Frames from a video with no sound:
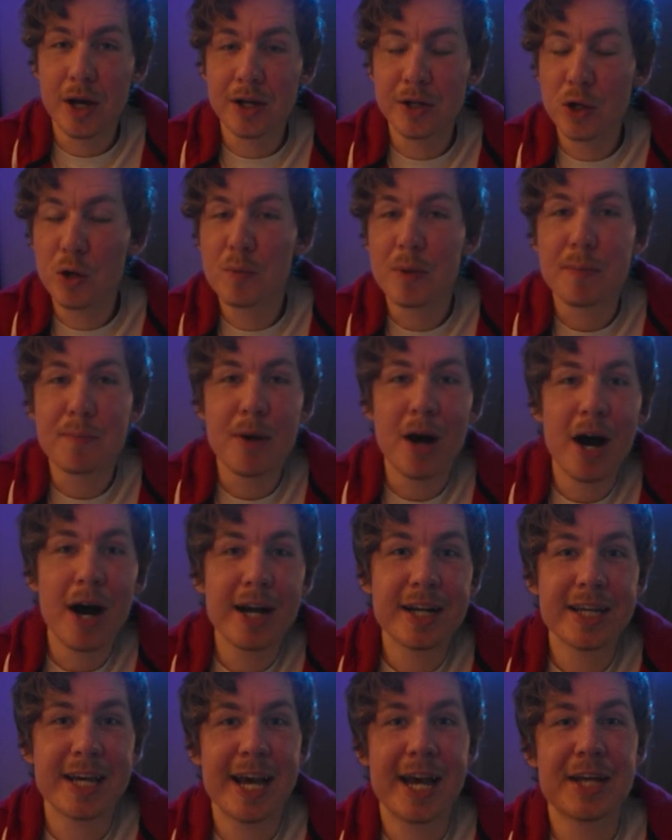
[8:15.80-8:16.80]
Adobe
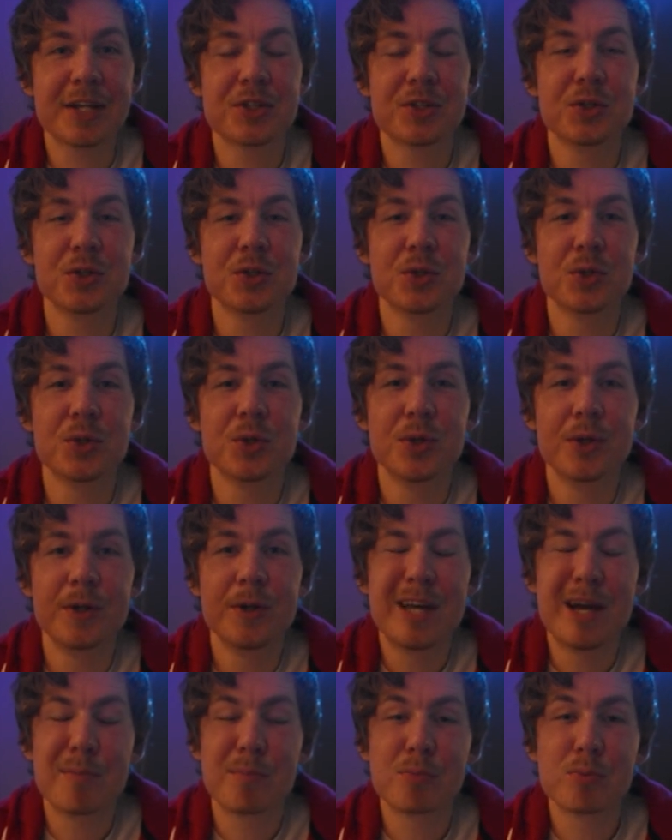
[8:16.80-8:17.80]
Podcast tool
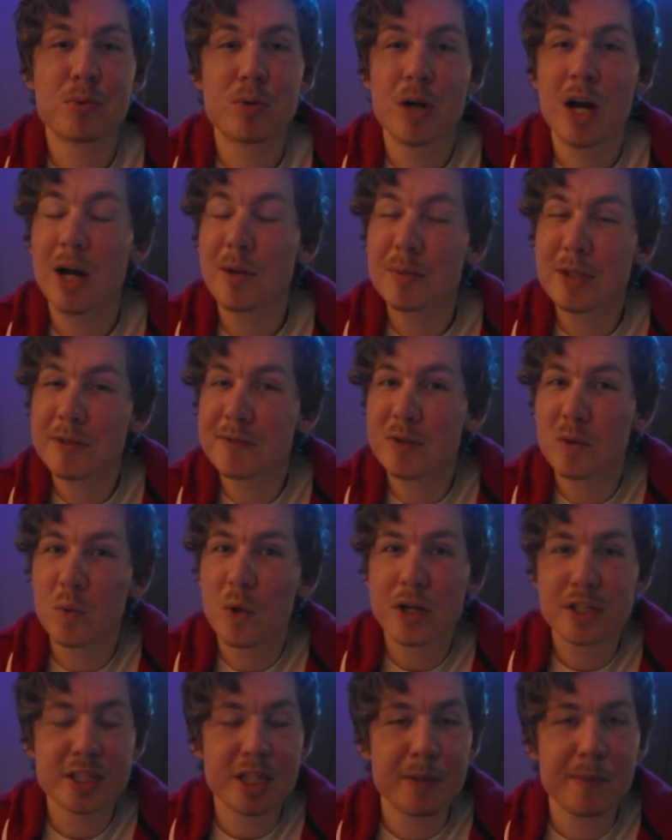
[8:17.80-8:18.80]
that probably even
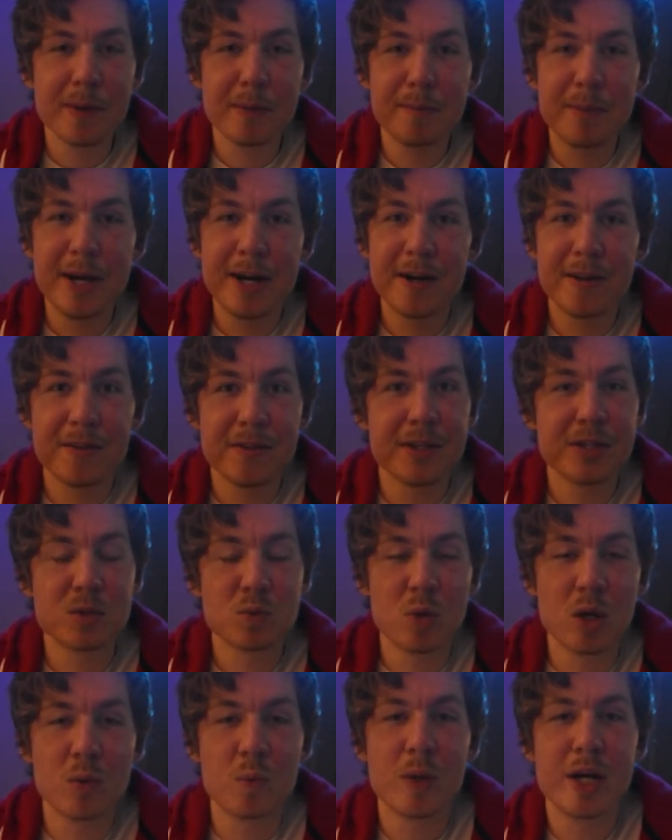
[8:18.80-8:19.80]
works a little bit better than this
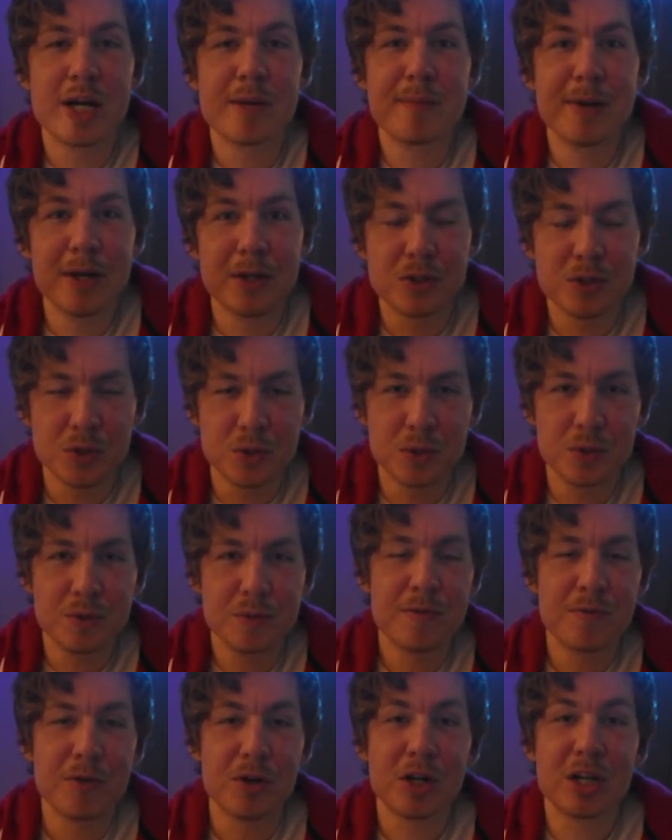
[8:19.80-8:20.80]
Runway ML tool
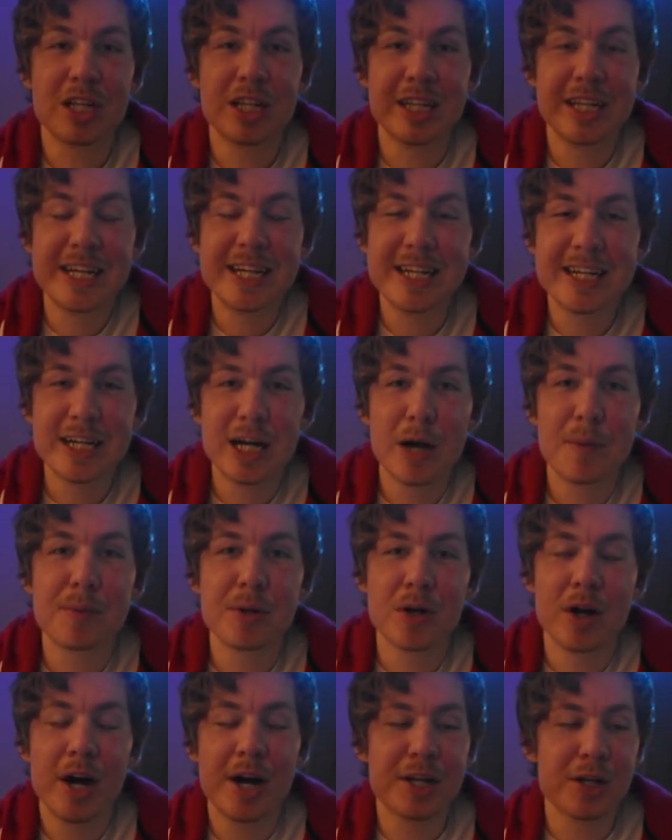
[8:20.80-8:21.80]
for cleaning up
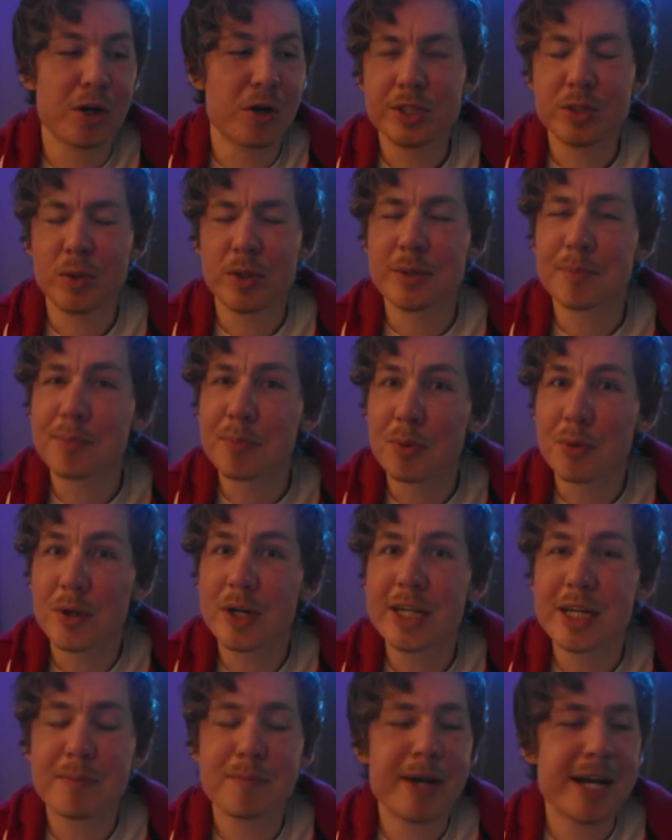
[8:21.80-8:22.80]
your audio. So it's
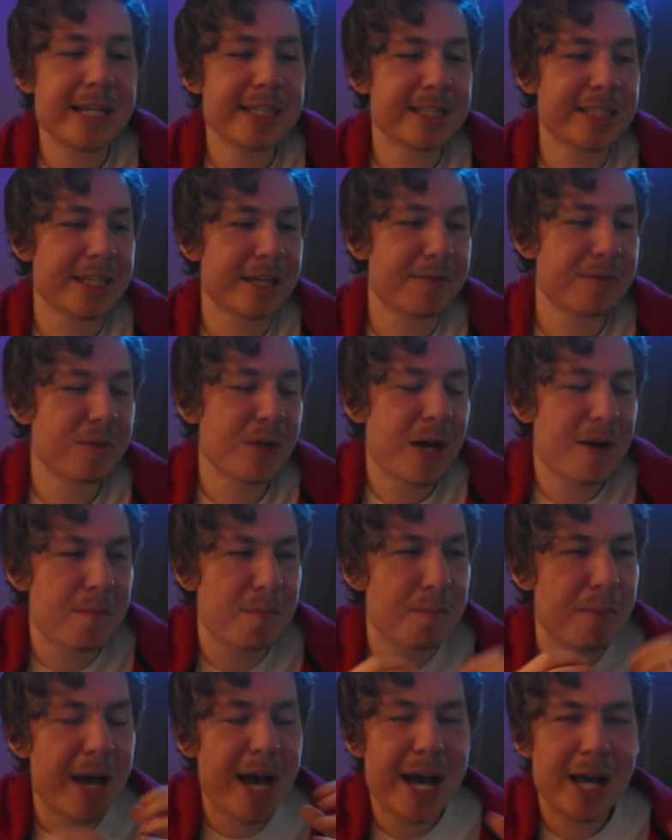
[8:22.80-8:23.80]
pretty amazing. If you
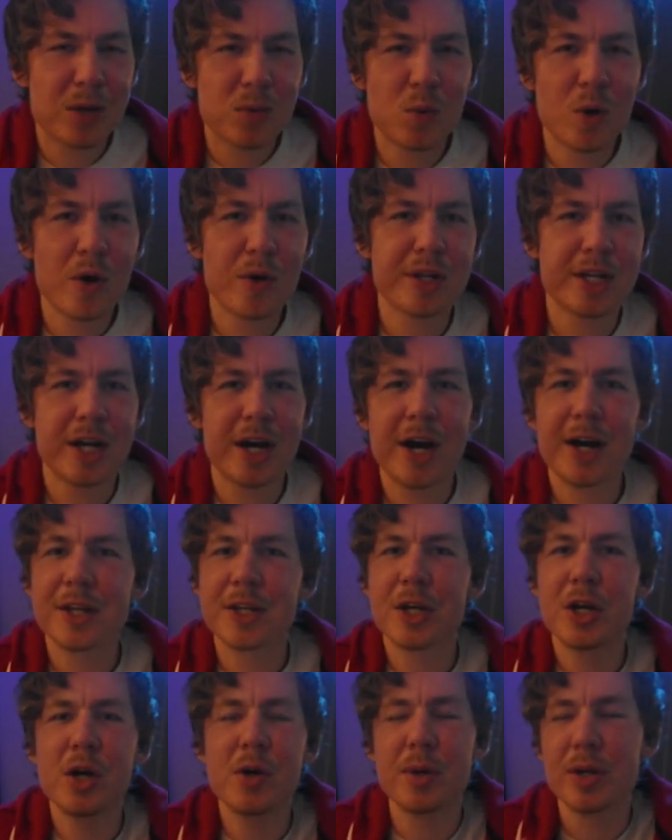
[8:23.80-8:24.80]
have bad quality
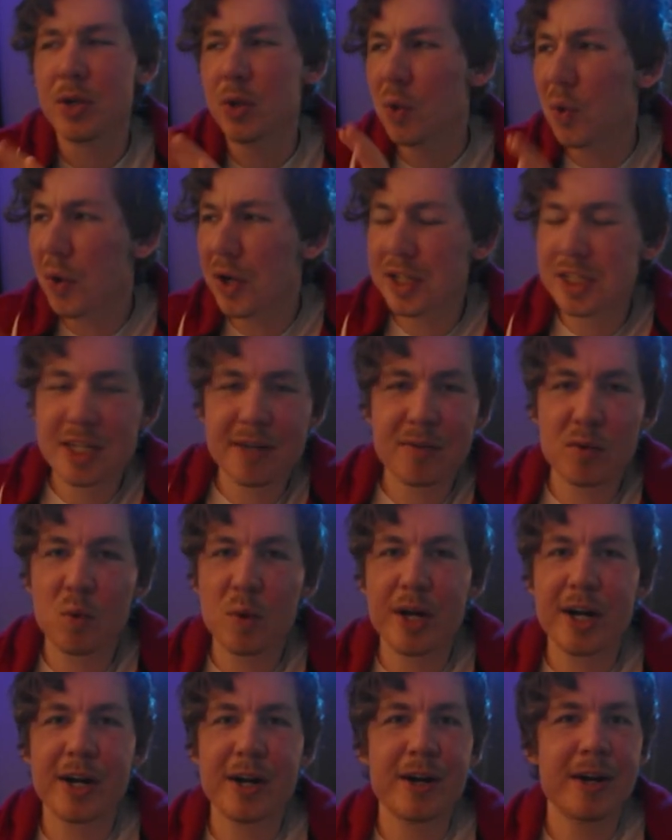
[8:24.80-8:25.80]
audio and noise
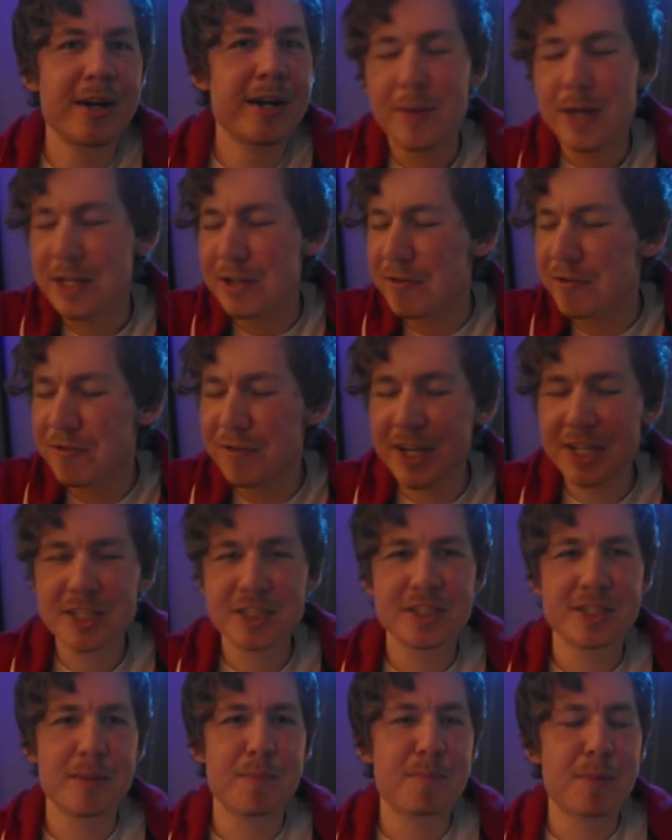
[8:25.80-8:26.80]
everywhere, it
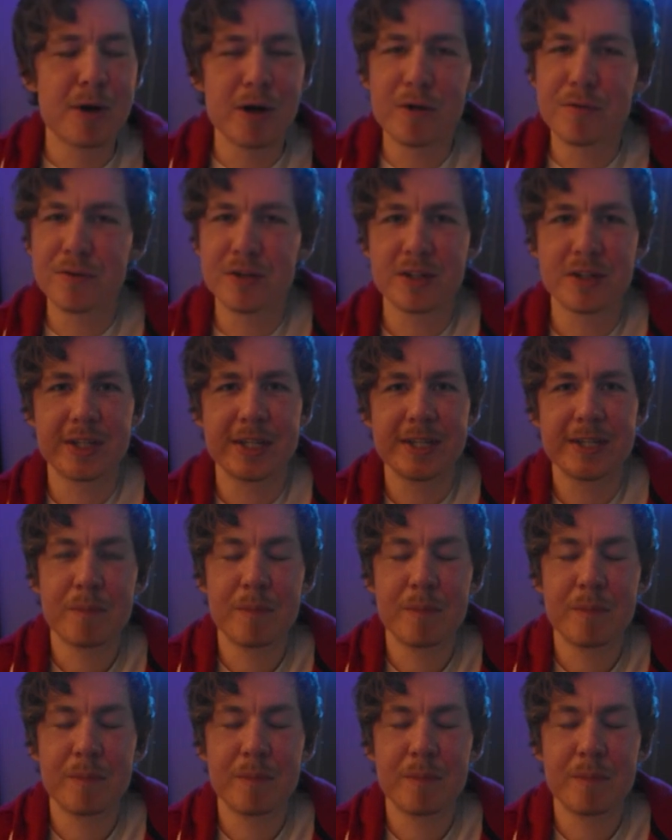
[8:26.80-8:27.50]
fixes it perfectly.